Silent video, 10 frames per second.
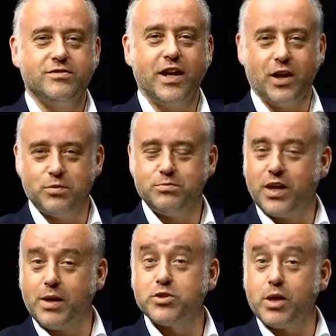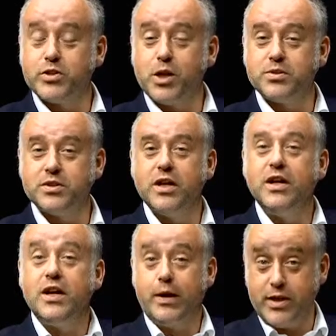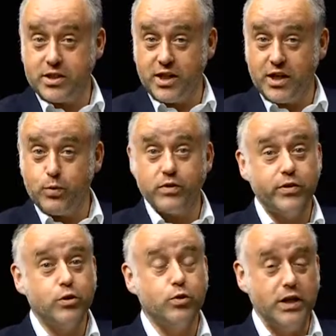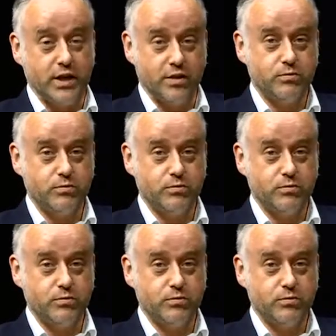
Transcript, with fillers: Hello, my name's Toby Thompson. I'm here today with Phil Greening,